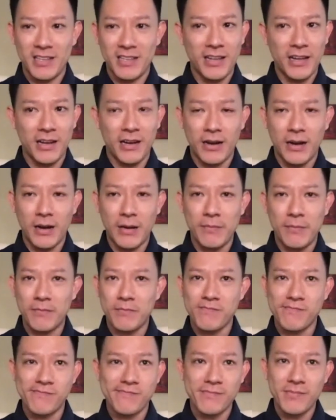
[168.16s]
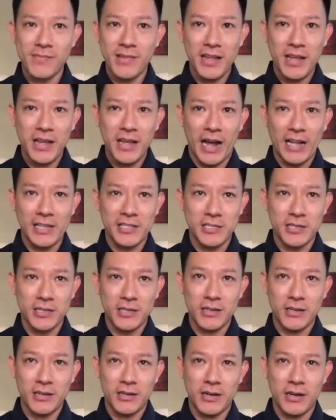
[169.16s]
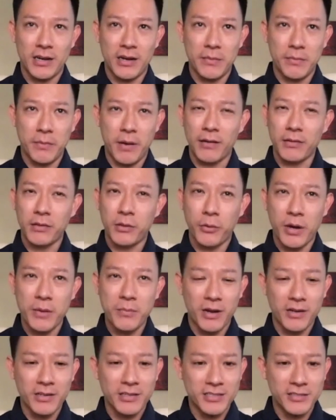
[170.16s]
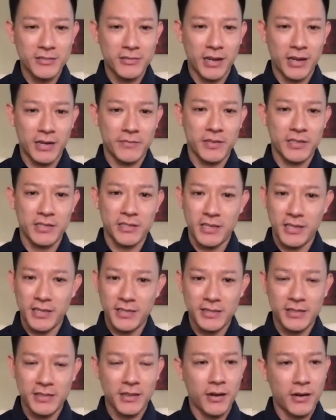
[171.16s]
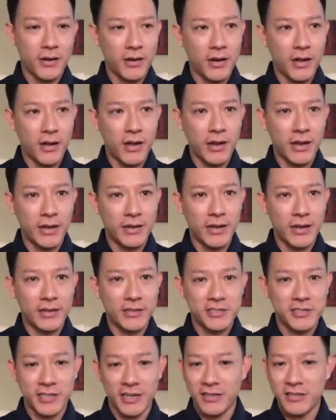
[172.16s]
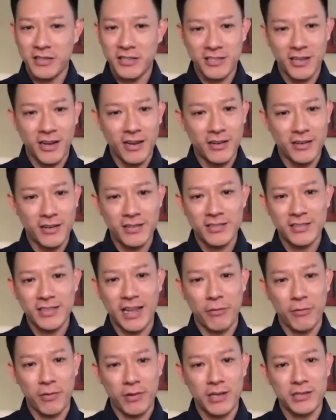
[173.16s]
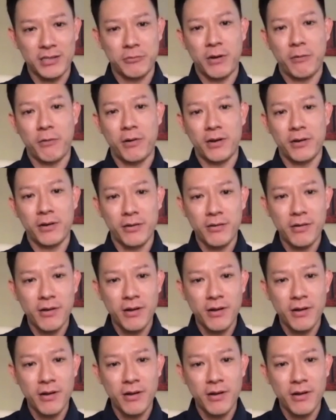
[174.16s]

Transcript: um, I took uh, about three months to kind of assist, learn a lot, and then just kind of decided this, I, this is what I want to do.